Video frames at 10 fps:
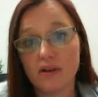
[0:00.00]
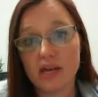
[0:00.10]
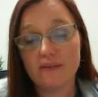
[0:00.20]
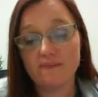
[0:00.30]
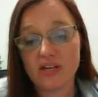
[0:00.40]

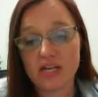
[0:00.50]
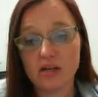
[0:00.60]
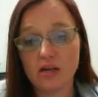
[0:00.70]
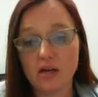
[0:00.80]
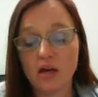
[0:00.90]
and
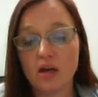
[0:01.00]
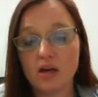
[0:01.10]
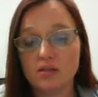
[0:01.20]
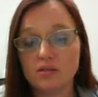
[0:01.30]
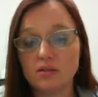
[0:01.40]
V.
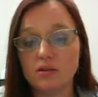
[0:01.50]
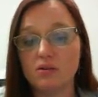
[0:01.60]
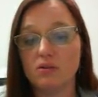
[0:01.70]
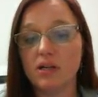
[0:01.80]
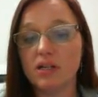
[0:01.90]

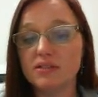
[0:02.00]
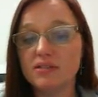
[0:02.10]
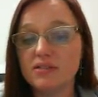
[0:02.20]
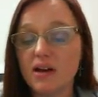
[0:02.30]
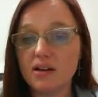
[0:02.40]
So
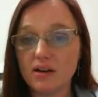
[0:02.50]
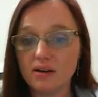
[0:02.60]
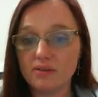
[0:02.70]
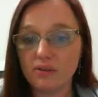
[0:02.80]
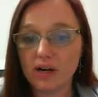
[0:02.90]
instead
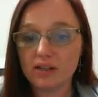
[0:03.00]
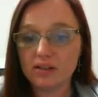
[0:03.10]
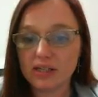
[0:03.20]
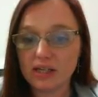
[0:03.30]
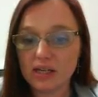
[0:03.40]
of
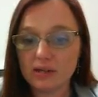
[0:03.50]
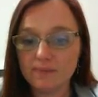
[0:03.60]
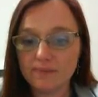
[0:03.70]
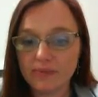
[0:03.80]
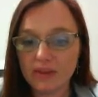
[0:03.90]
right-clicking
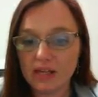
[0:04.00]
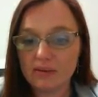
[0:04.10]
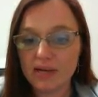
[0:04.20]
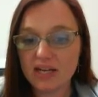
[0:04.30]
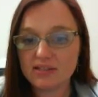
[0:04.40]

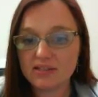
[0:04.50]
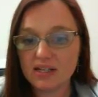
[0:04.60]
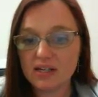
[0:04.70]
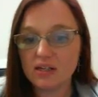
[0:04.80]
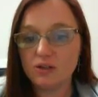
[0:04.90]
and
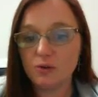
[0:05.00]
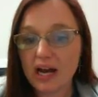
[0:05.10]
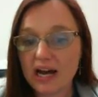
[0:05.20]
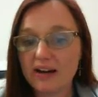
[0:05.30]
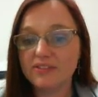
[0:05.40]
pasting, you
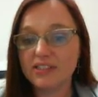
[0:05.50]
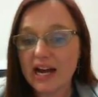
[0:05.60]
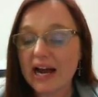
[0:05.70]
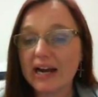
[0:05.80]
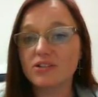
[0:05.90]
have to
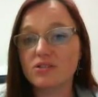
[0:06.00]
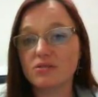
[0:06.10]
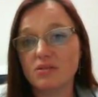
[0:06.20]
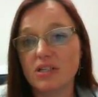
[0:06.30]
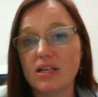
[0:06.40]

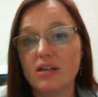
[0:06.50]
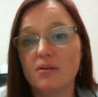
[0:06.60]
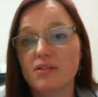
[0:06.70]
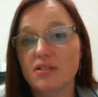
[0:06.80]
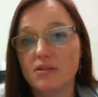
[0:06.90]
actually
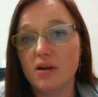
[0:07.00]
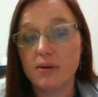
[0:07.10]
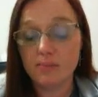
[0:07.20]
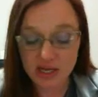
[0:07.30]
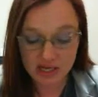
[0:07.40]

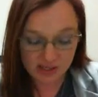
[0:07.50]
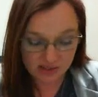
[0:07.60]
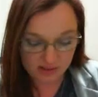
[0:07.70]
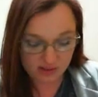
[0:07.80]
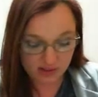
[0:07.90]

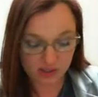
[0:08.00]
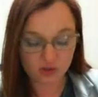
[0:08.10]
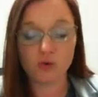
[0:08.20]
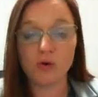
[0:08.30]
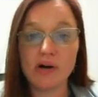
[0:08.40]
hit the
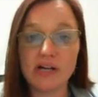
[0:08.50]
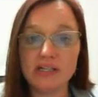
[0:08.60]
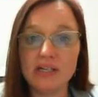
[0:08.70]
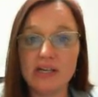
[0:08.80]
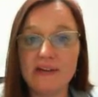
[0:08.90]
Control
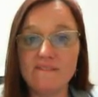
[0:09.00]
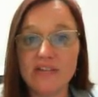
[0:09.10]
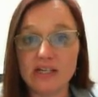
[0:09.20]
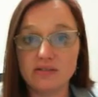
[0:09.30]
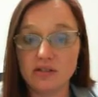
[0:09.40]
button and
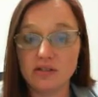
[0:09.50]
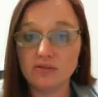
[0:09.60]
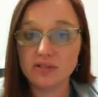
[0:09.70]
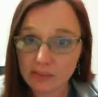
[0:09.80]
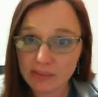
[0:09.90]
V. So you
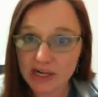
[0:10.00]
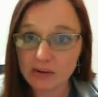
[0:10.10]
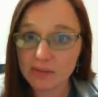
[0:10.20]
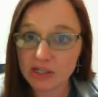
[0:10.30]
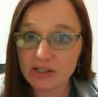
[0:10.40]
don't type it
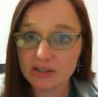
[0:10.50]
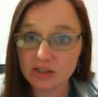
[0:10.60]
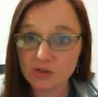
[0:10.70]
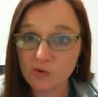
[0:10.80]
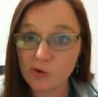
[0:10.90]
out, but you hit
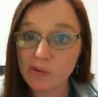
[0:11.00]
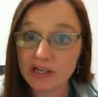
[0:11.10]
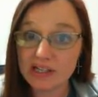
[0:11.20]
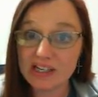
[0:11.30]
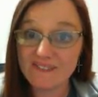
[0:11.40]
the Control
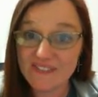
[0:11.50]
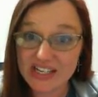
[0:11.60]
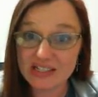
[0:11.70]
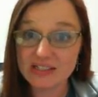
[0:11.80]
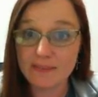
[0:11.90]
button and
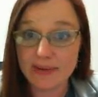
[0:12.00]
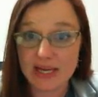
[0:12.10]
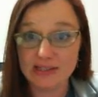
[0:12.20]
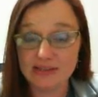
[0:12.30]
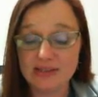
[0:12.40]
V to
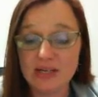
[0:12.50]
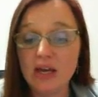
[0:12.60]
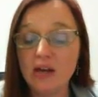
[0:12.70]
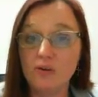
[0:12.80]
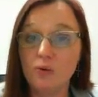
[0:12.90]
paste.
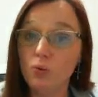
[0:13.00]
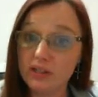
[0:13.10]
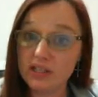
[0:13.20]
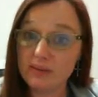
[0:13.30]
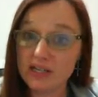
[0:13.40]

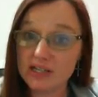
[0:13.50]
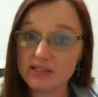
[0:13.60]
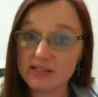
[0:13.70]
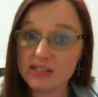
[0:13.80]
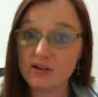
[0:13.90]
Really big
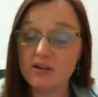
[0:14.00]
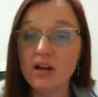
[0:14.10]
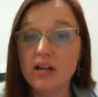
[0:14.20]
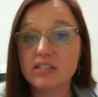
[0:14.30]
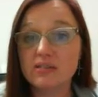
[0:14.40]
deal,
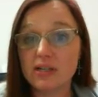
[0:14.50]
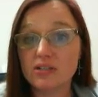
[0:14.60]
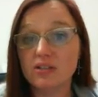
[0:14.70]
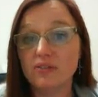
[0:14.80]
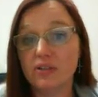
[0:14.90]

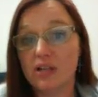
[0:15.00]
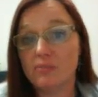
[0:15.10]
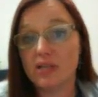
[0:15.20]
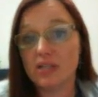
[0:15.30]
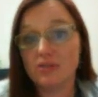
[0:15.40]
especially if you're
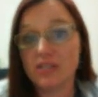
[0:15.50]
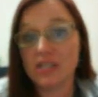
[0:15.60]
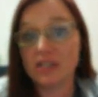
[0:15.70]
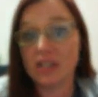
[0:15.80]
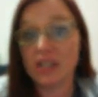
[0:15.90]
going to be
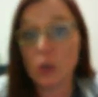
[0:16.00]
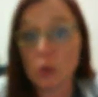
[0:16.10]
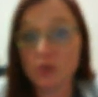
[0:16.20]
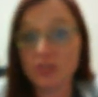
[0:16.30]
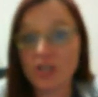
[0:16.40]
using like
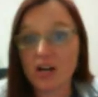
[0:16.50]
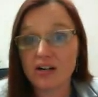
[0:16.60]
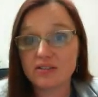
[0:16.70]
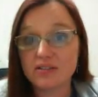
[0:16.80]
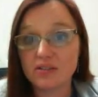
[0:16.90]
Google
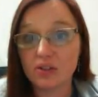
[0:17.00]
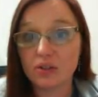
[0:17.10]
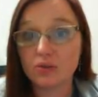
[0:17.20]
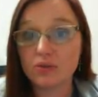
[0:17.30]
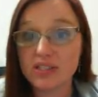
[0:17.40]
Docs or
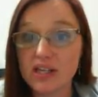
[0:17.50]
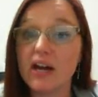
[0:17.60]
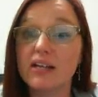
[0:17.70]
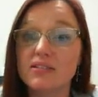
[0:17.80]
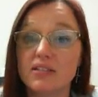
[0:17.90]
Google
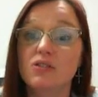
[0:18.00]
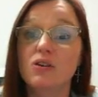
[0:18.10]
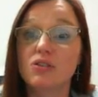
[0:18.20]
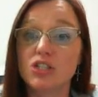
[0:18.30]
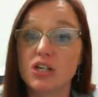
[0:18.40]
Slides and you
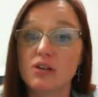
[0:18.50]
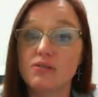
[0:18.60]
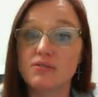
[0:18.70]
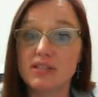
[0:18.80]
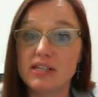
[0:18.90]
go to share
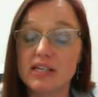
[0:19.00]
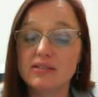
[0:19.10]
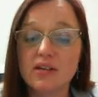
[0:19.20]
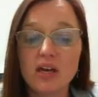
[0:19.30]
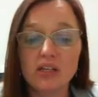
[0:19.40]
those
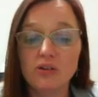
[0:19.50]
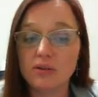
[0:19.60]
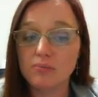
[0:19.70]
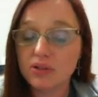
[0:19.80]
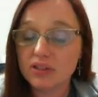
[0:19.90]
links. You
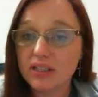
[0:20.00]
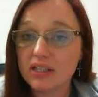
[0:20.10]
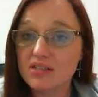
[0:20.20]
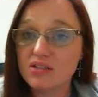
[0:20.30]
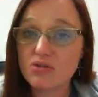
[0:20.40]
can put the
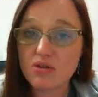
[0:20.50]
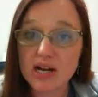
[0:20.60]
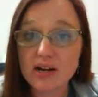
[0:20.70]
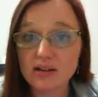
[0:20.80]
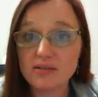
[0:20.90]
link
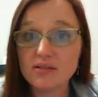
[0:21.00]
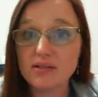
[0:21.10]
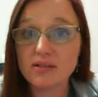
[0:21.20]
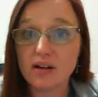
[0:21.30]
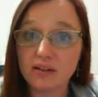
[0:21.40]
straight into
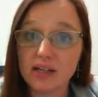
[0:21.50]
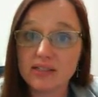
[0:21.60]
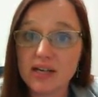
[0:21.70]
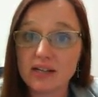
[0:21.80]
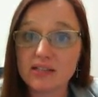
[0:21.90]
this
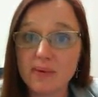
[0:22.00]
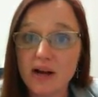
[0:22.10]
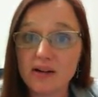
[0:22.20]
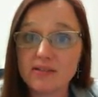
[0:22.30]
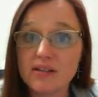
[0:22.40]
online text
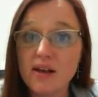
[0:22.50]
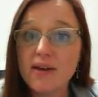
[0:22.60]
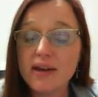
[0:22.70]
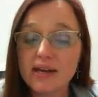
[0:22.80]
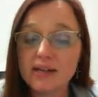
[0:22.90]
box,
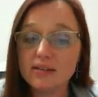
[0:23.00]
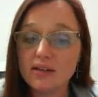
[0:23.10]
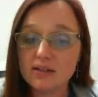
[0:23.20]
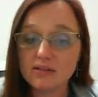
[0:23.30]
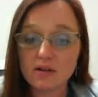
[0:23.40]

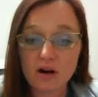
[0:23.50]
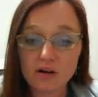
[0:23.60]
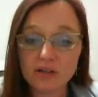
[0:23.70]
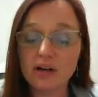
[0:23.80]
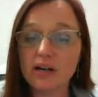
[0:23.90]
and
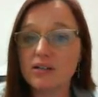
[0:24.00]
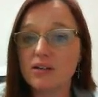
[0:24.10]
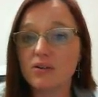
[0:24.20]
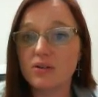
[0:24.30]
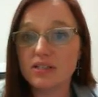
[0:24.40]
all you got to
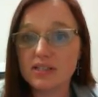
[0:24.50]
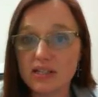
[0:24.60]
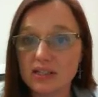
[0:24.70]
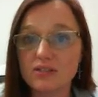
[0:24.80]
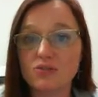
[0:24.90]
know is
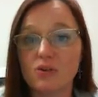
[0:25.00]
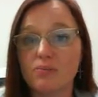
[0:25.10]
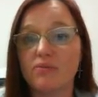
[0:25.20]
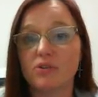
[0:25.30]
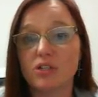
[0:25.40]
hit Control